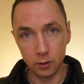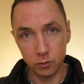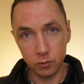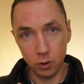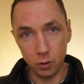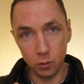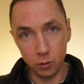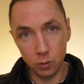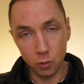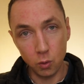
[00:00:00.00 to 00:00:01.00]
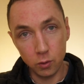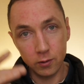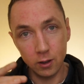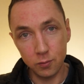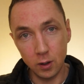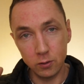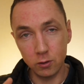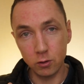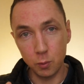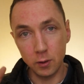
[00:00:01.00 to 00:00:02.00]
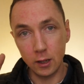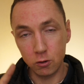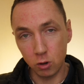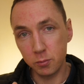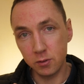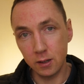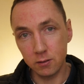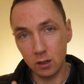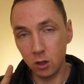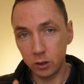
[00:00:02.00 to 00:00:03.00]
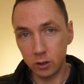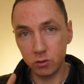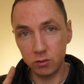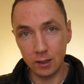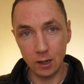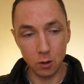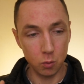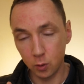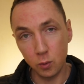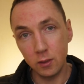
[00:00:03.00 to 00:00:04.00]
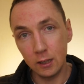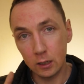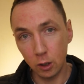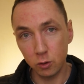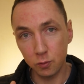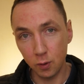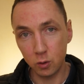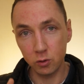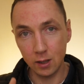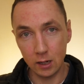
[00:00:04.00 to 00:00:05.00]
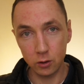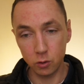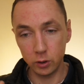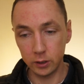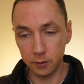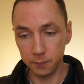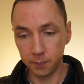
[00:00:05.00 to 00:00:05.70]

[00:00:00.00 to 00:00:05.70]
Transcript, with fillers: So all the test photos are with a crop sensor Leica CL with the close focus helicoid.